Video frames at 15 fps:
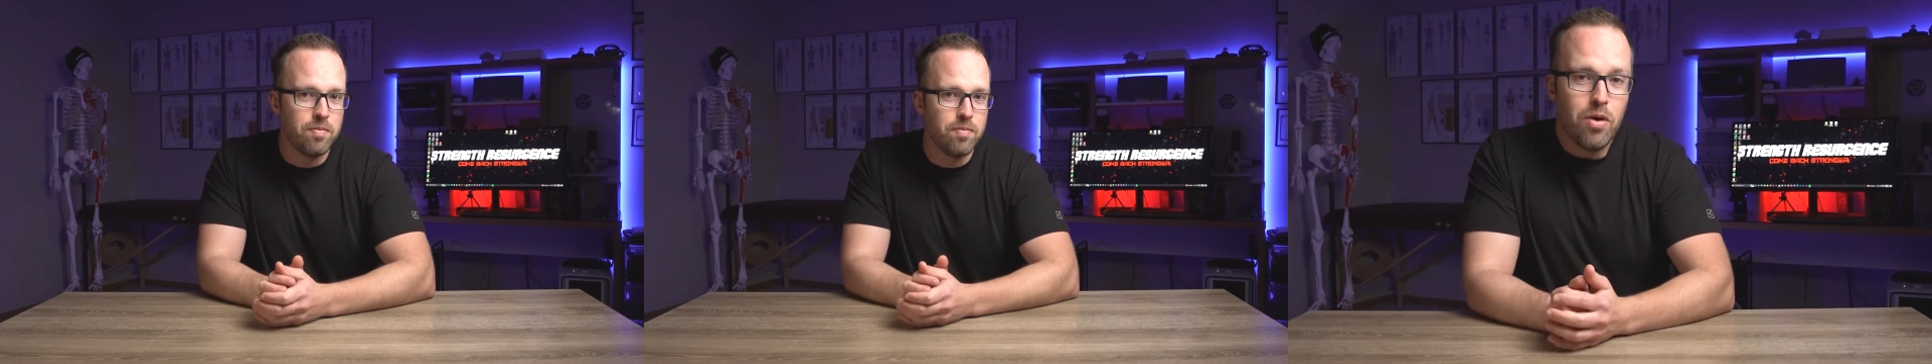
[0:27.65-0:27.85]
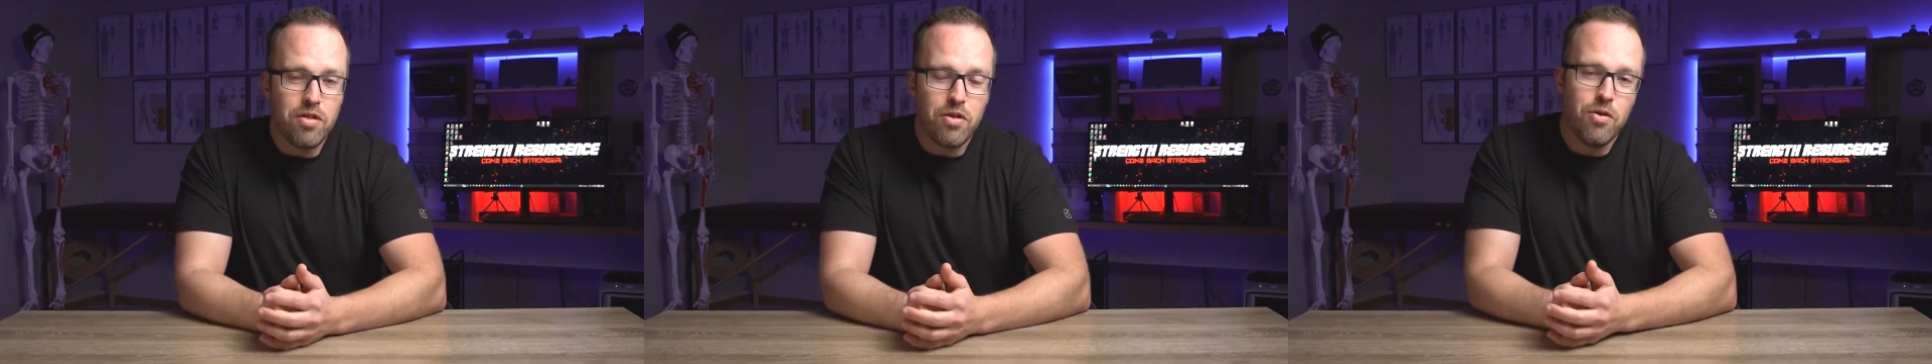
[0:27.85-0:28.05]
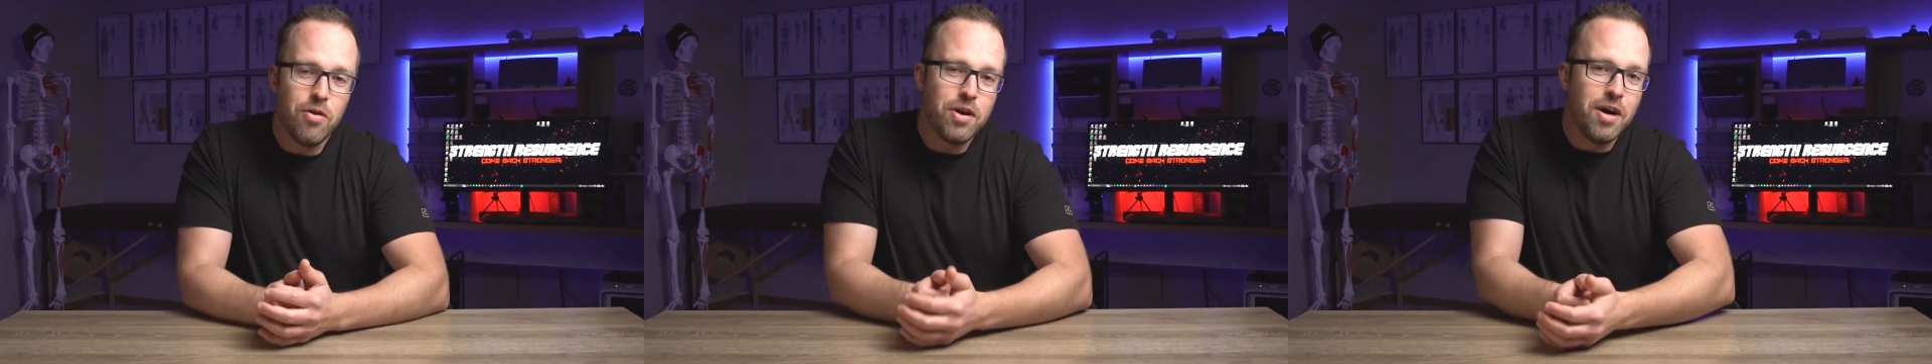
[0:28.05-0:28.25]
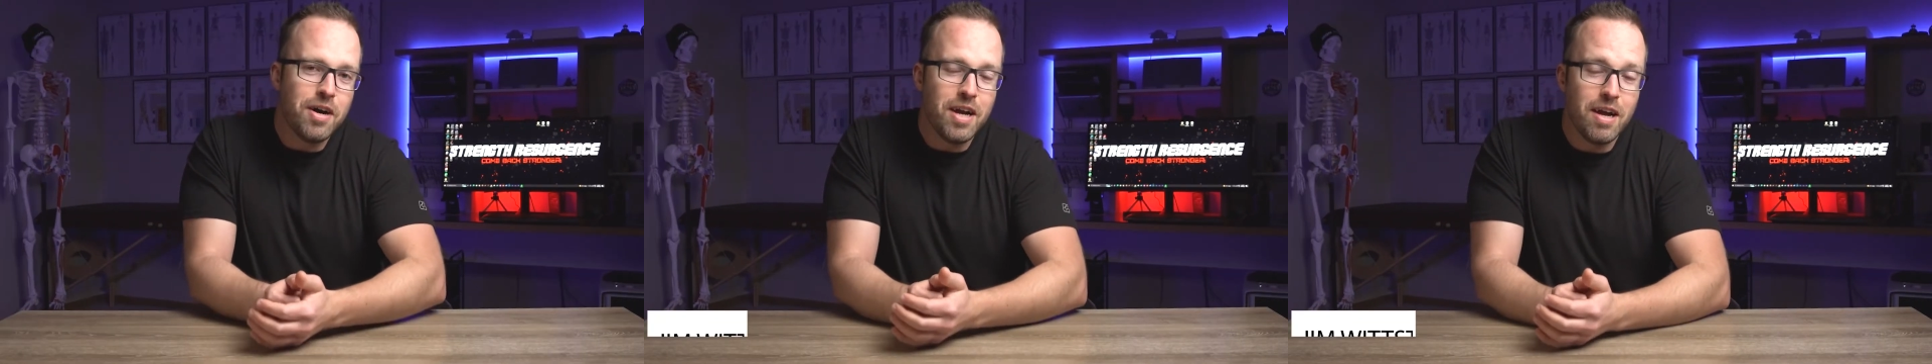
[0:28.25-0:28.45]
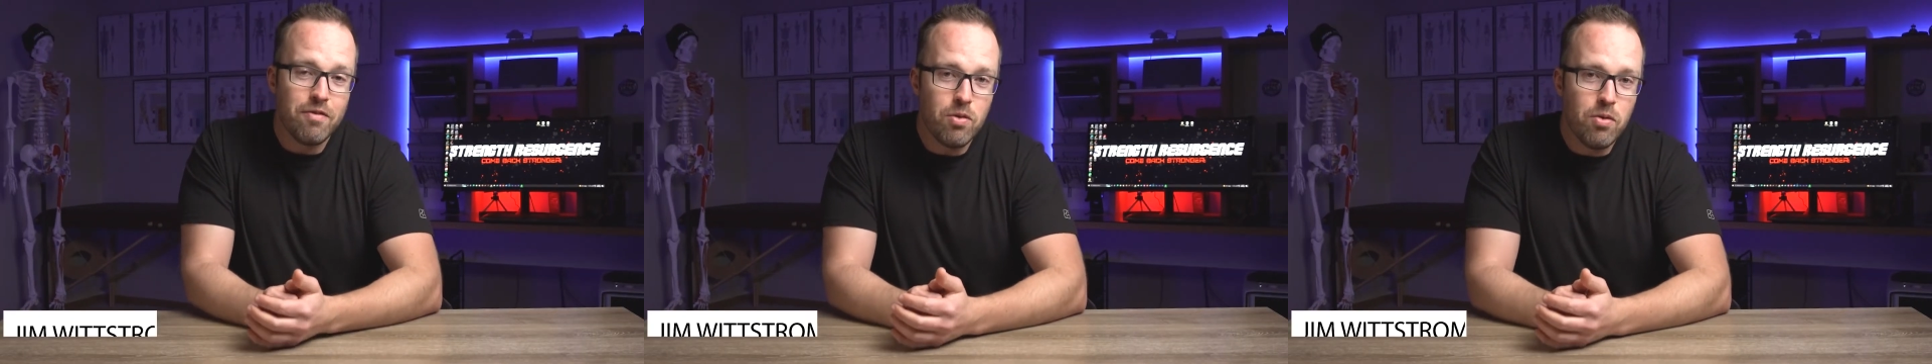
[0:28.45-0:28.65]
What's going on,
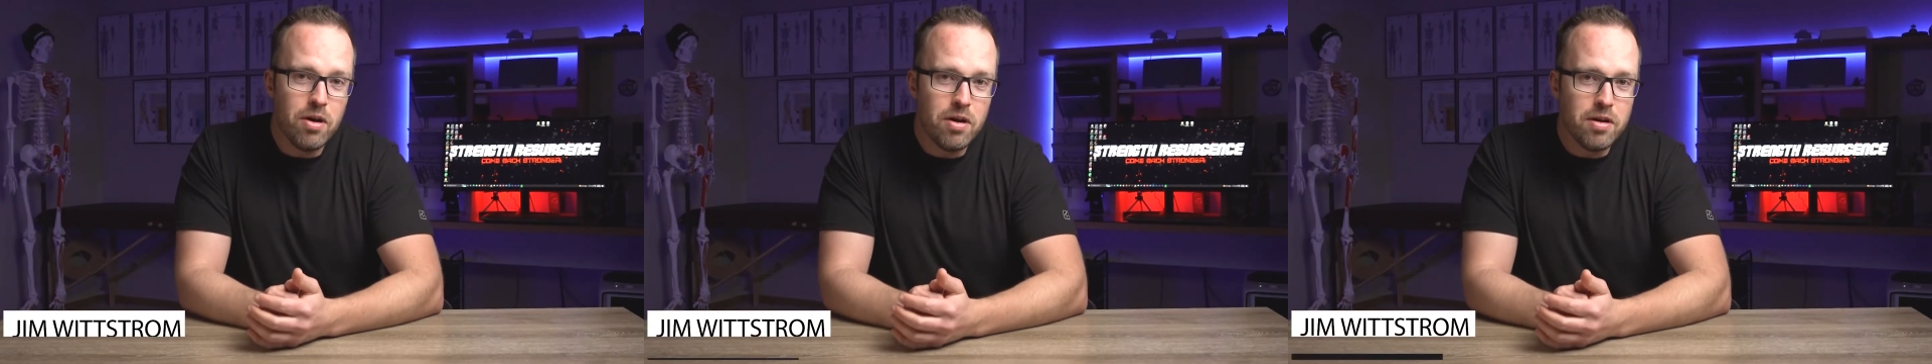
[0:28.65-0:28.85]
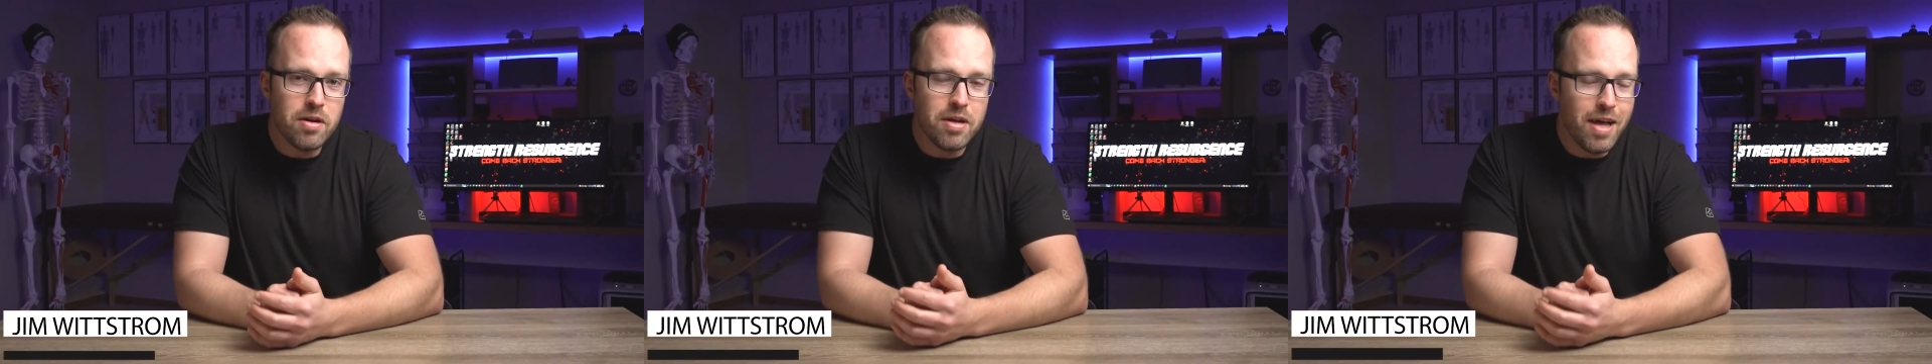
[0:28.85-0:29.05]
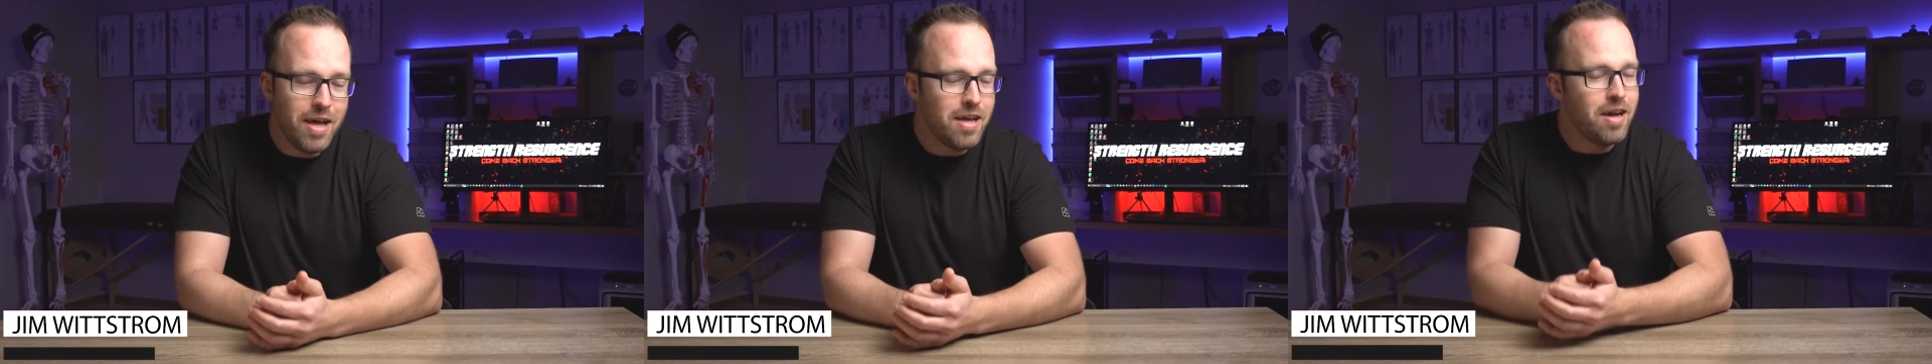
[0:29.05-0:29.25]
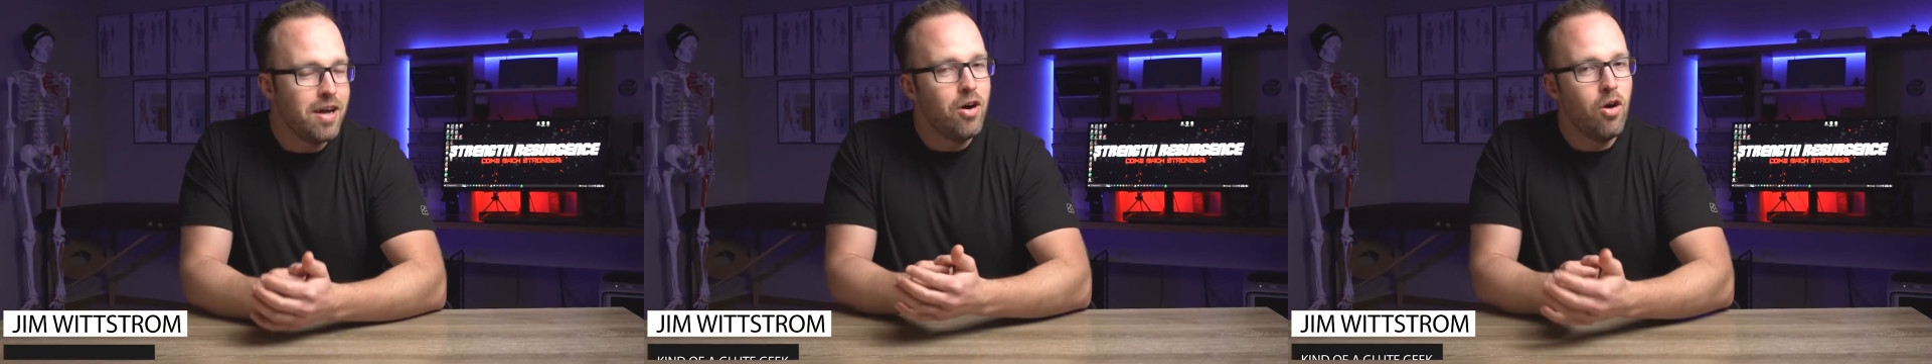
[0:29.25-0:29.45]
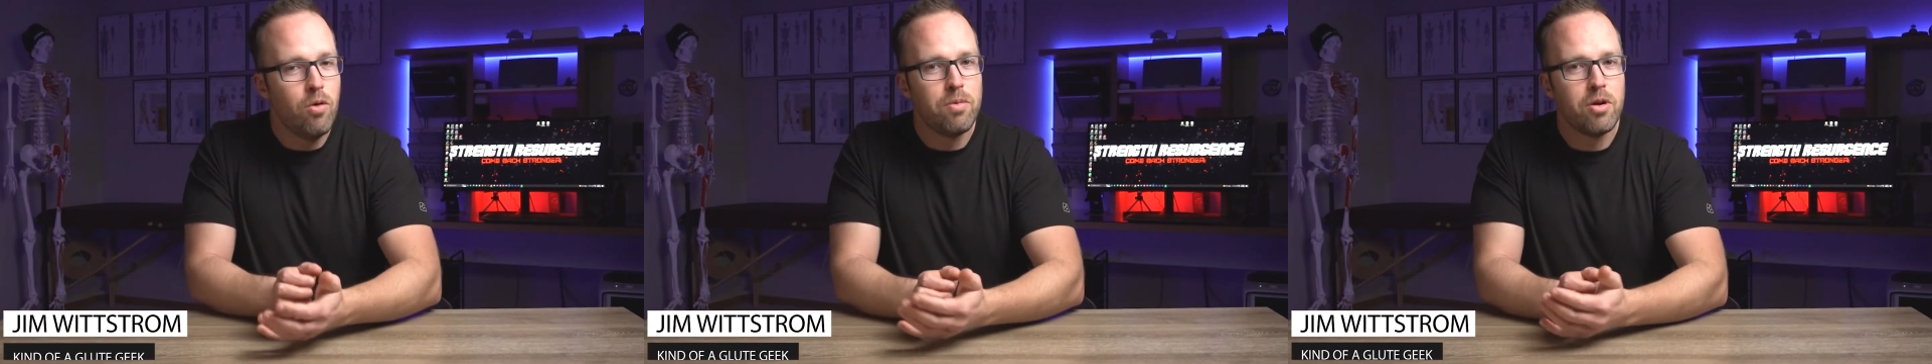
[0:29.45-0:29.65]
everyone? Hey, I
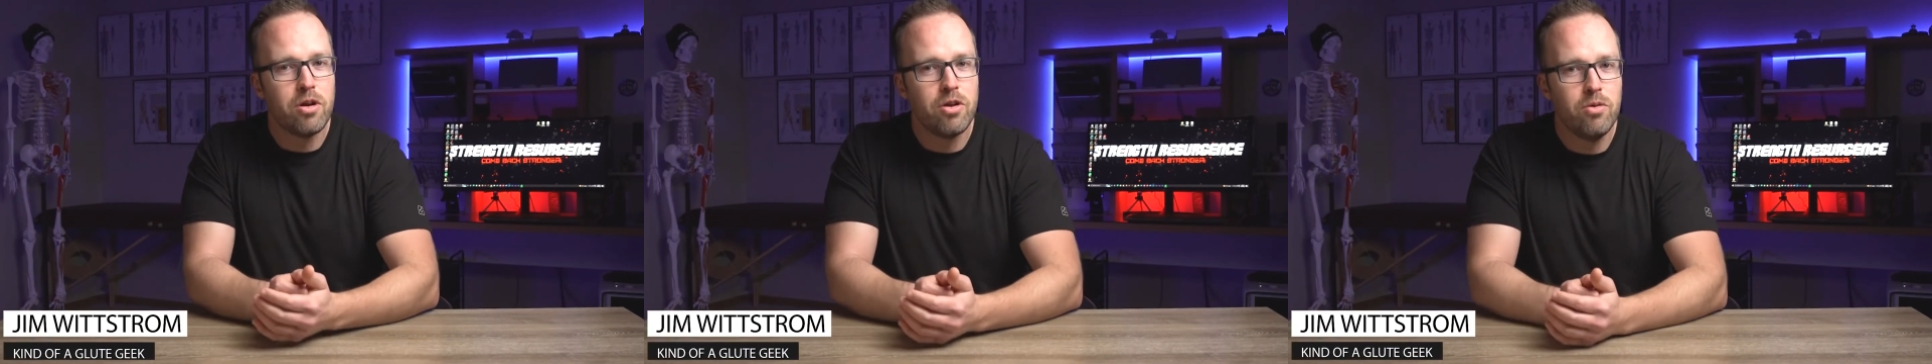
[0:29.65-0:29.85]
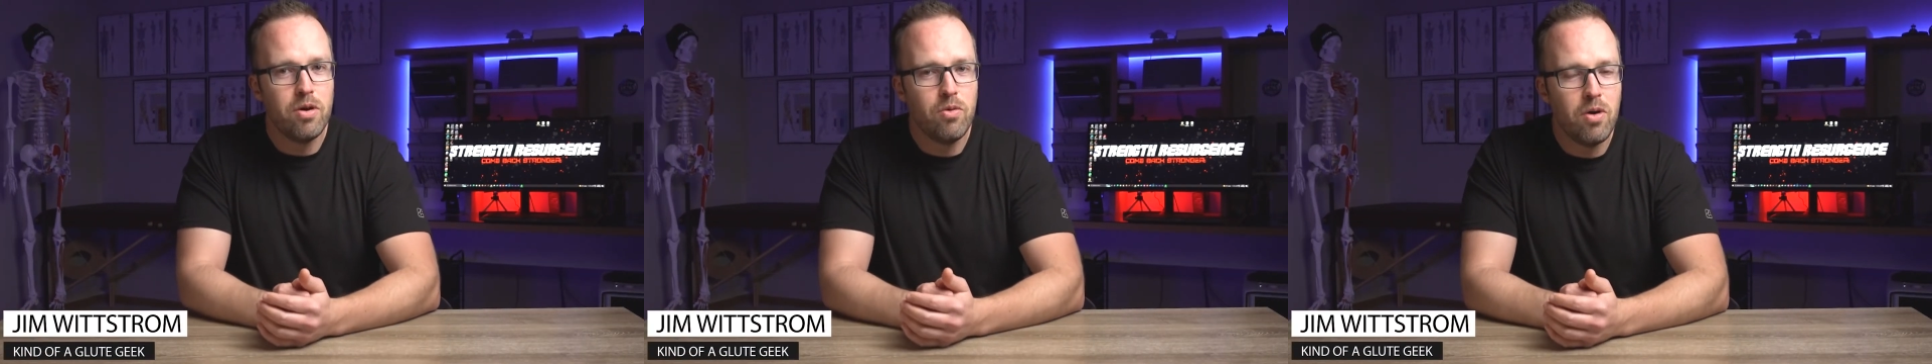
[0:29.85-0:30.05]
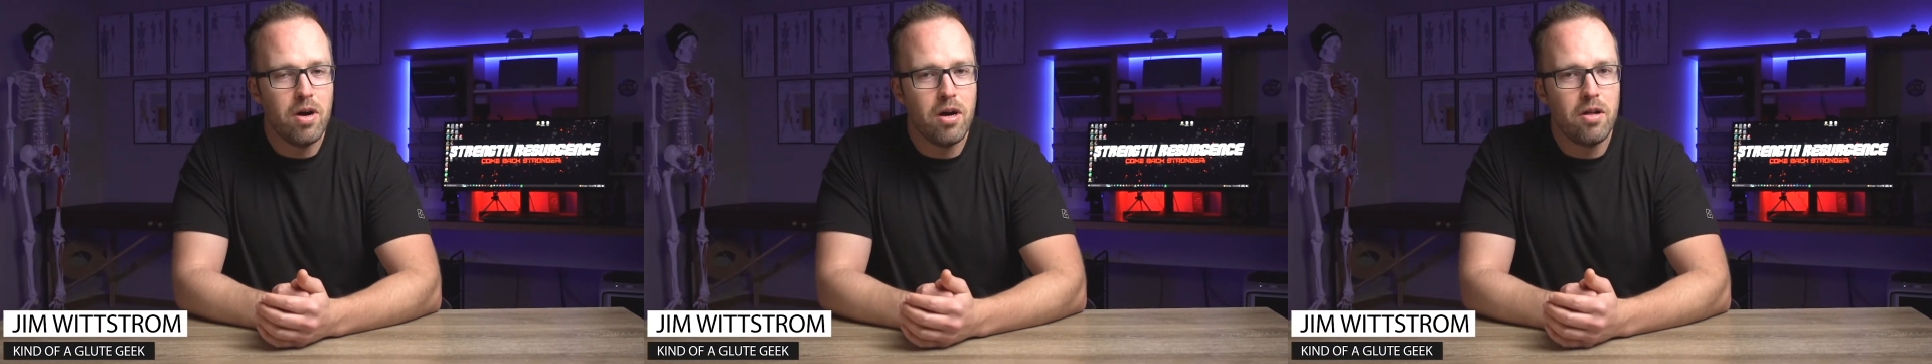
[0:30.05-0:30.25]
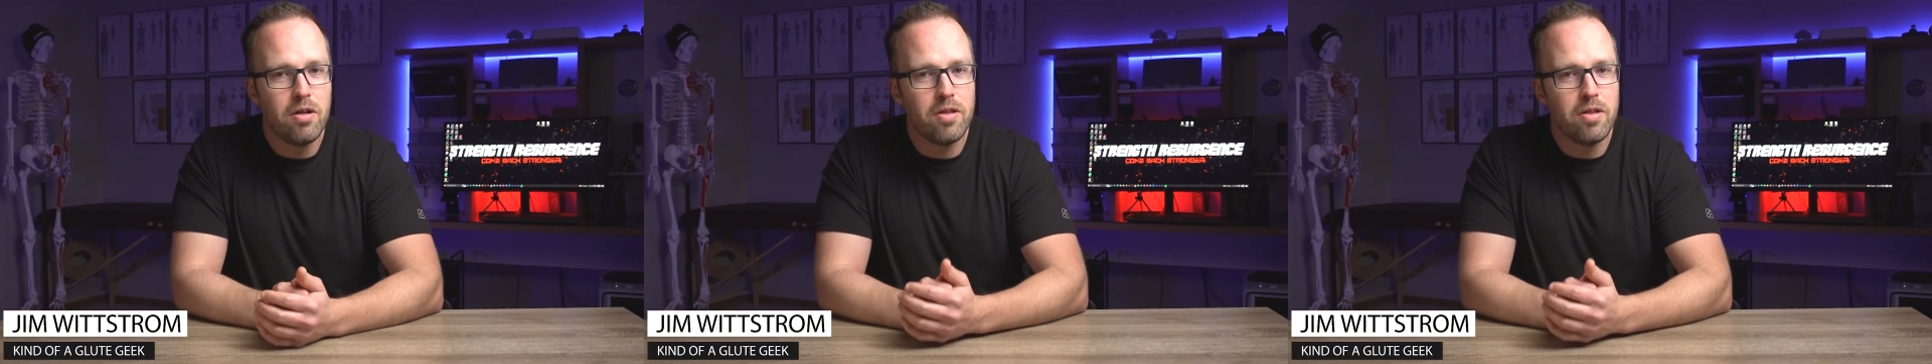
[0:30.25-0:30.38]
hope you're doing well.